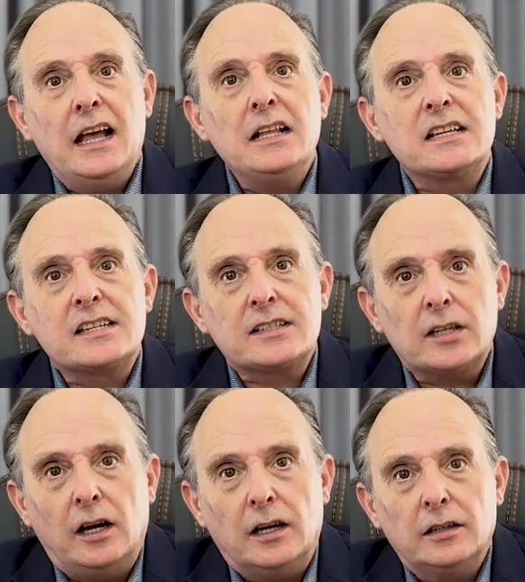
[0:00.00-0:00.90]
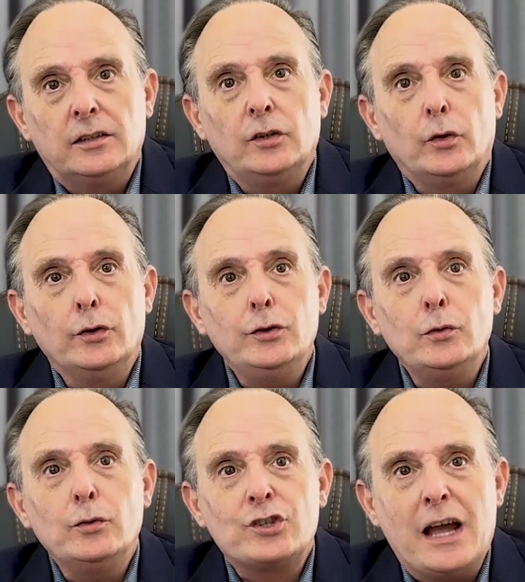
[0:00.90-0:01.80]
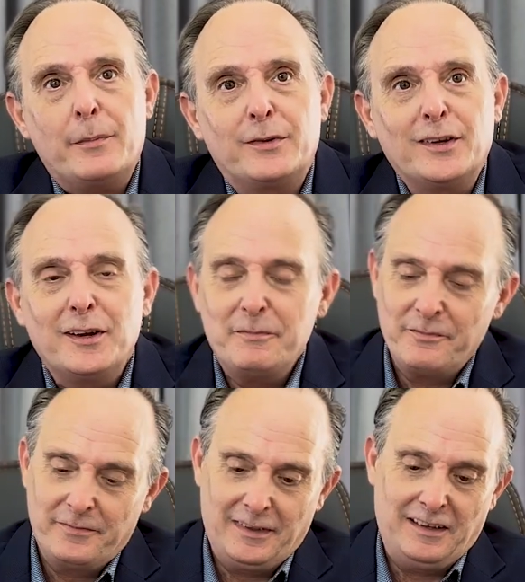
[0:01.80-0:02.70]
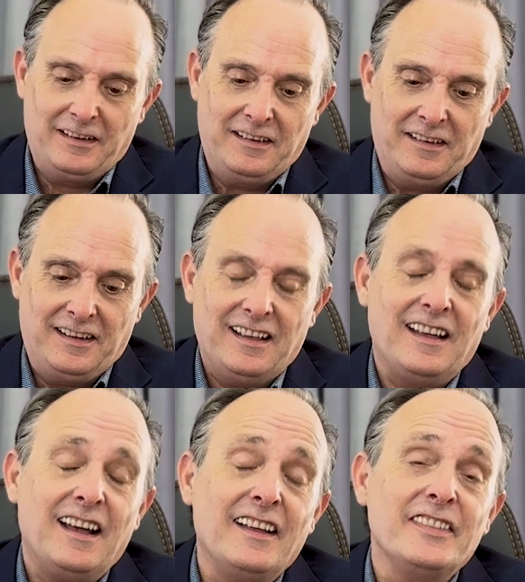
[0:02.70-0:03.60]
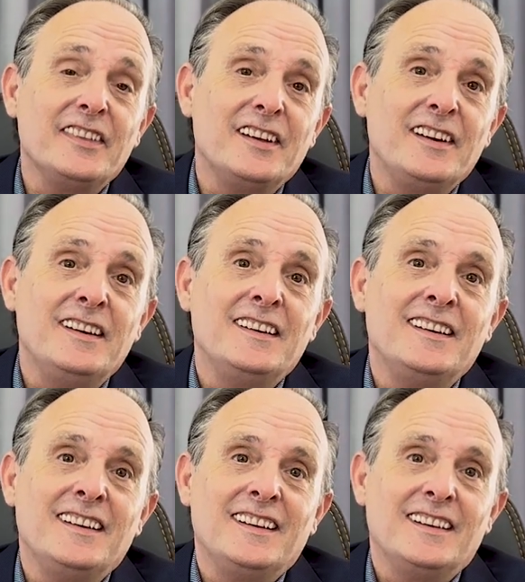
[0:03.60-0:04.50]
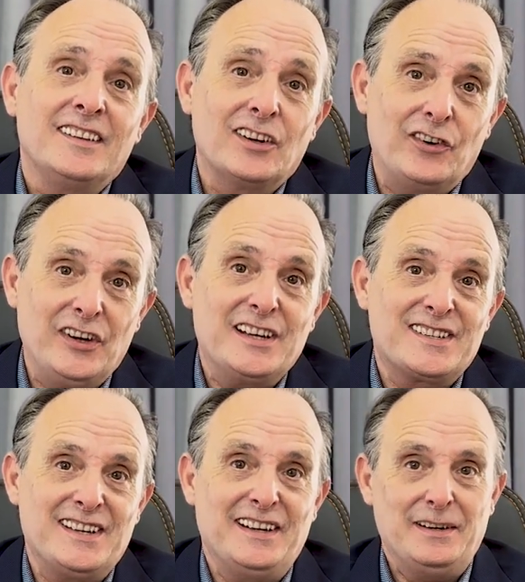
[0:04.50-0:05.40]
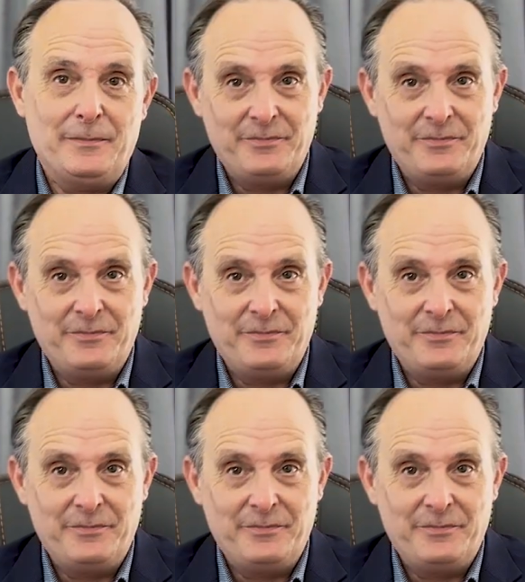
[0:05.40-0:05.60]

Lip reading: and start your new chapter under the Greek sun.